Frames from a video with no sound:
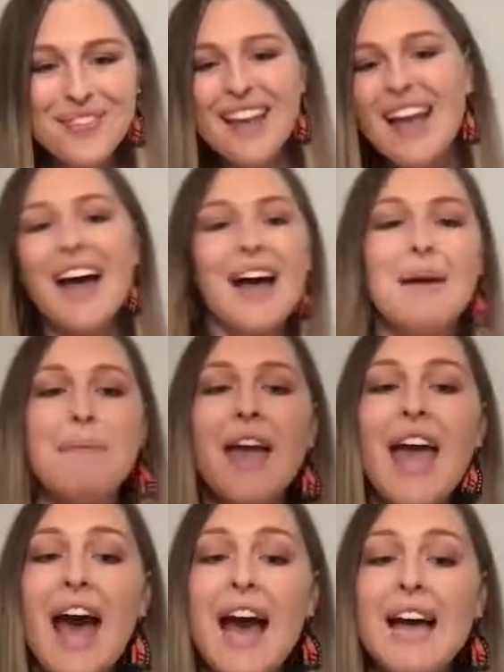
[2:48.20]

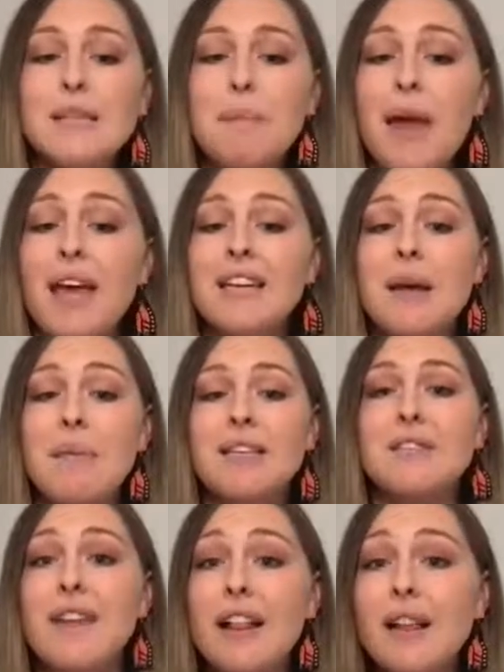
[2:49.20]
As the pandemic
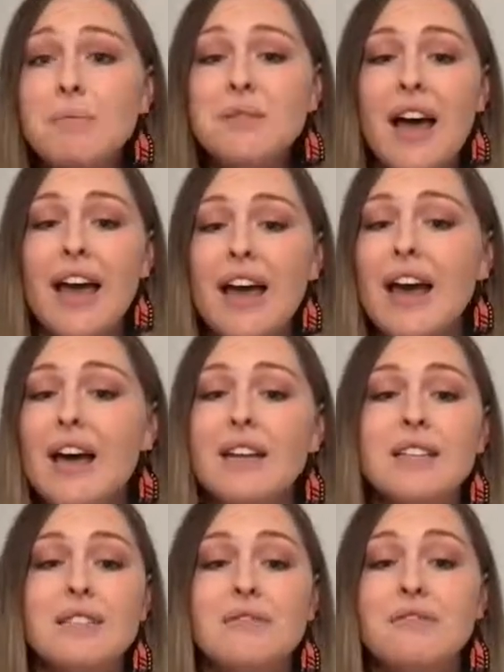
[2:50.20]
developed, I
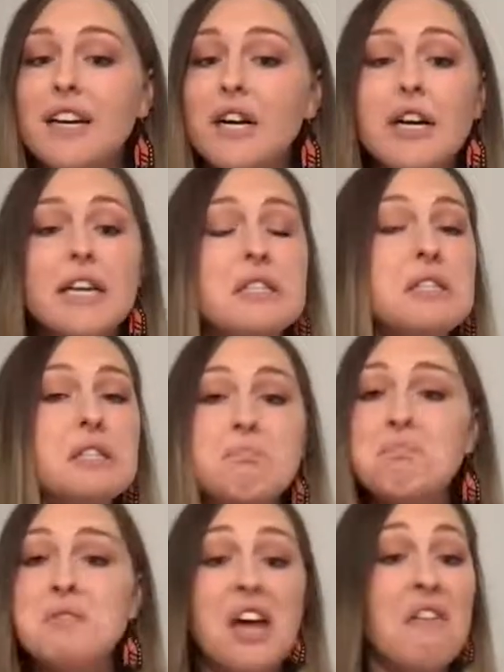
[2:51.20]
held various
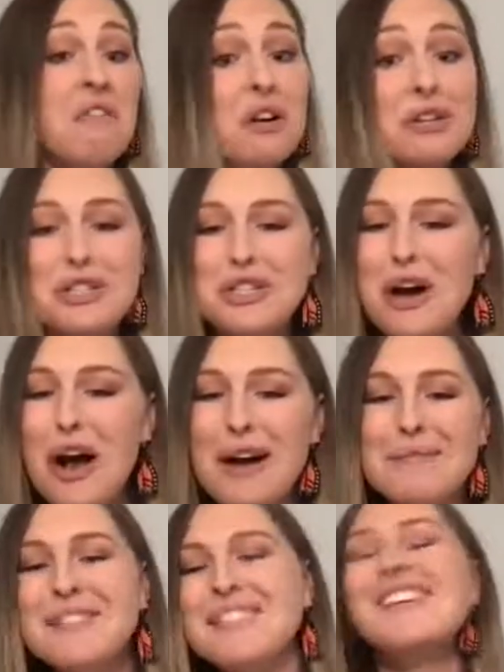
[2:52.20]
diverse
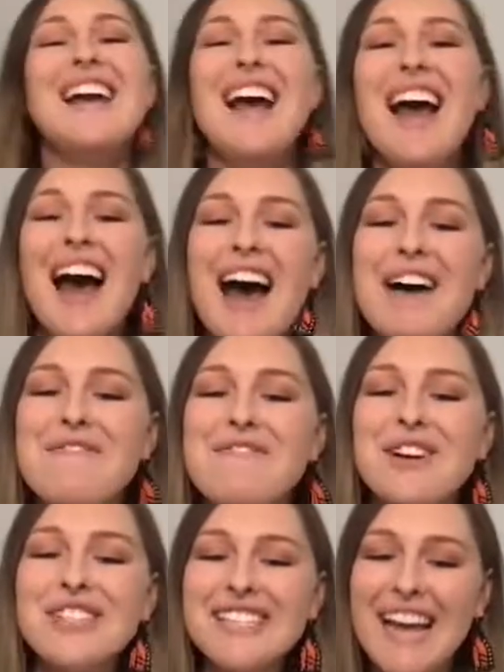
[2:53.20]
jobs.
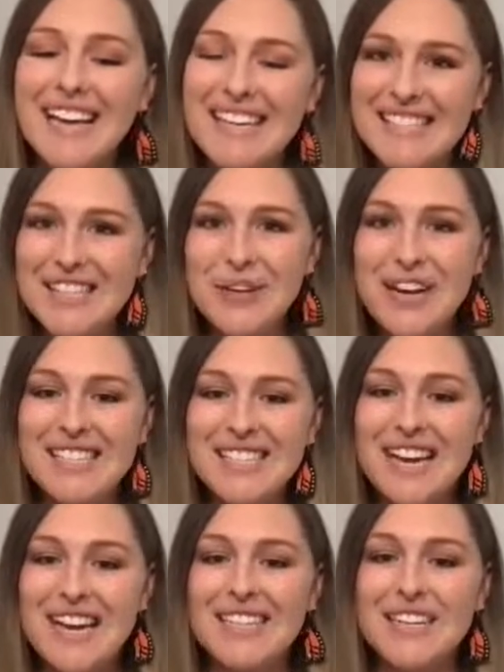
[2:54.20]
First, I continued as a
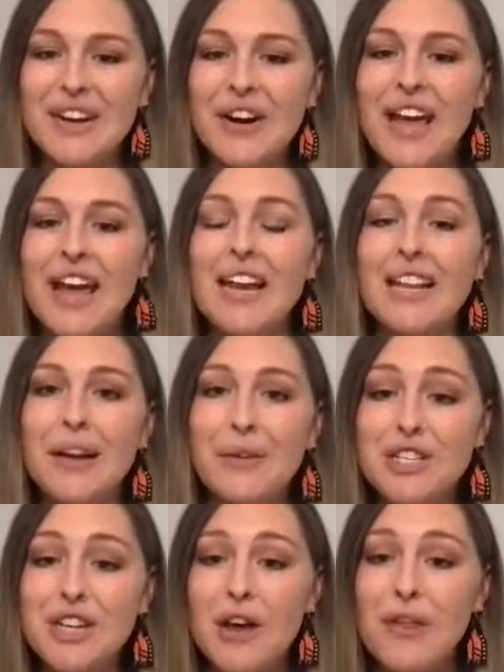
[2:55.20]
dietary aide at
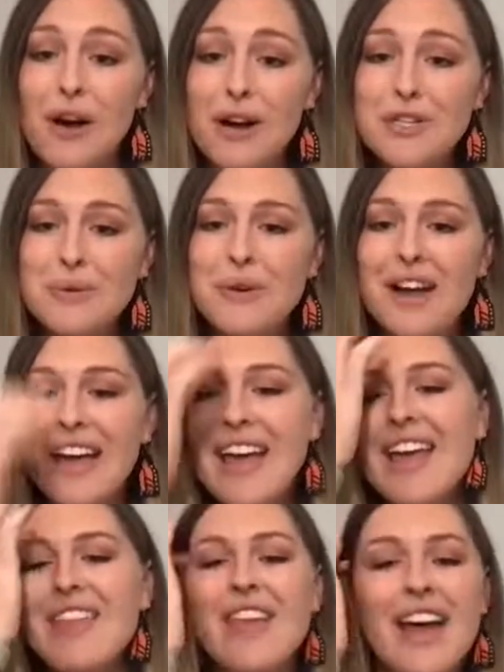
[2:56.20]
Lakeridge Health Oshawa.
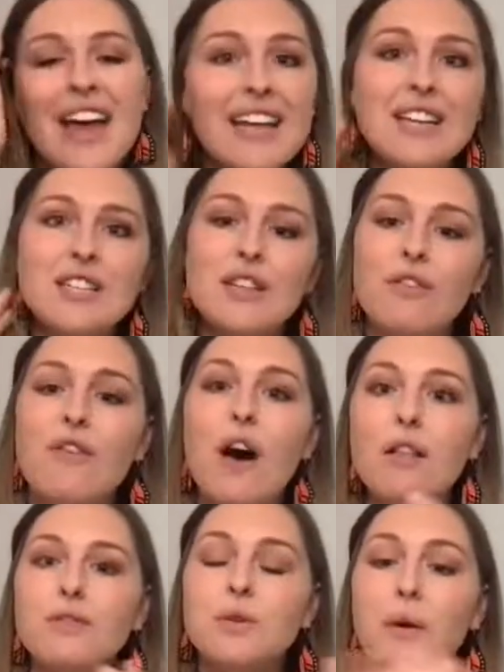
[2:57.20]
Then into the
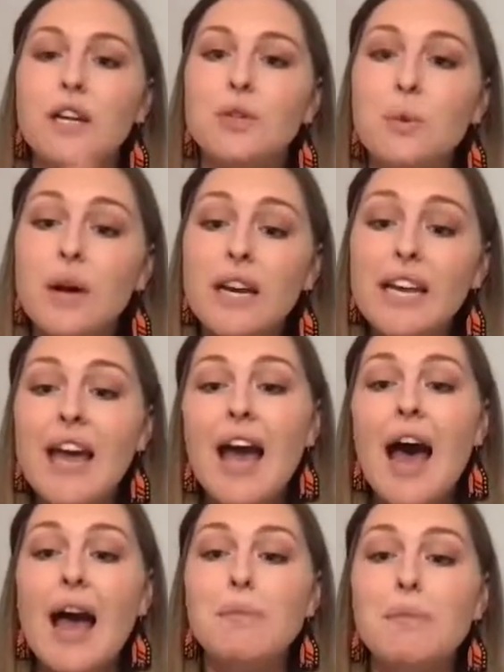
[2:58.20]
fall of 2020,
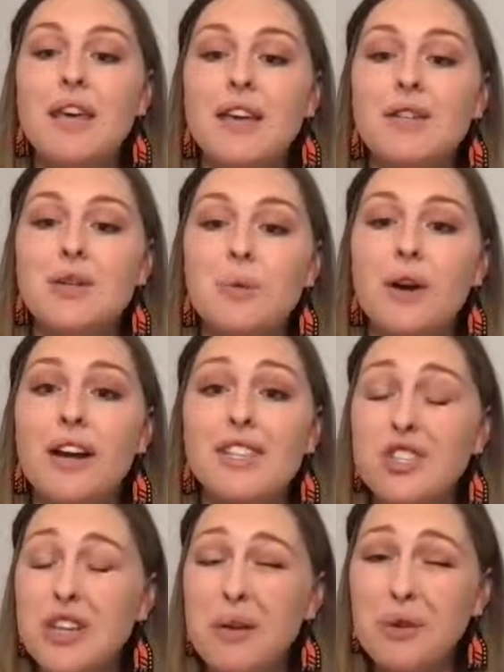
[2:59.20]
I began to work as a
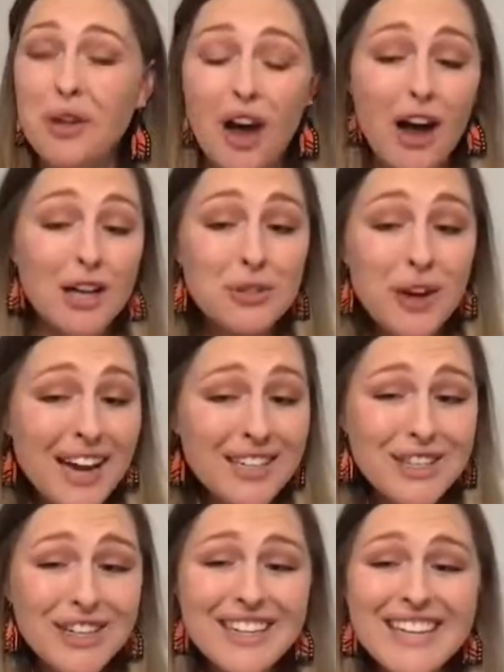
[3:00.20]
general
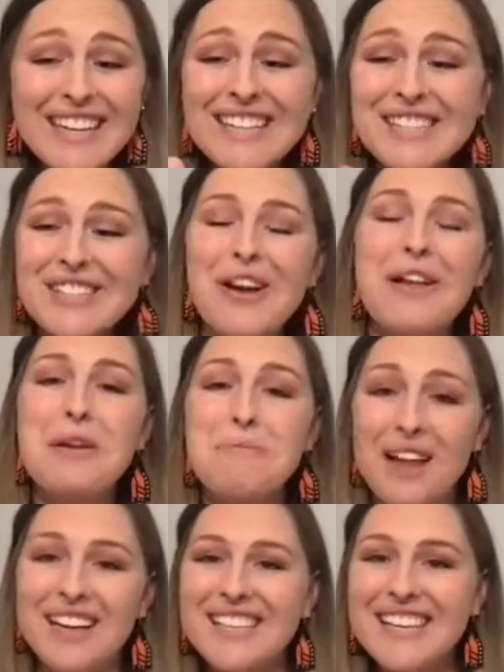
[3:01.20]
contractor, installing
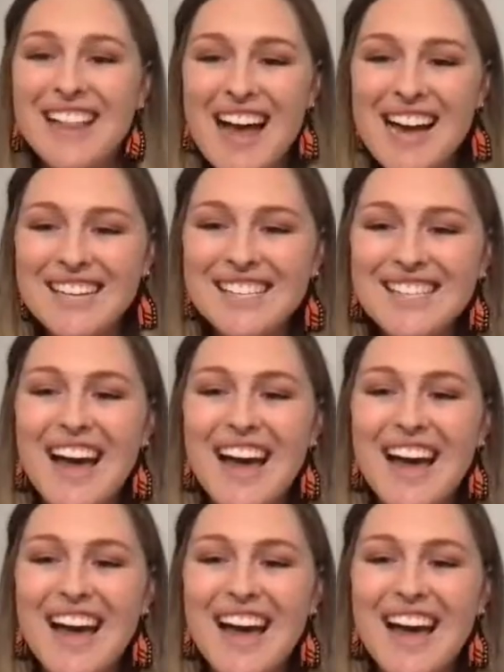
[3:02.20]
plexiglass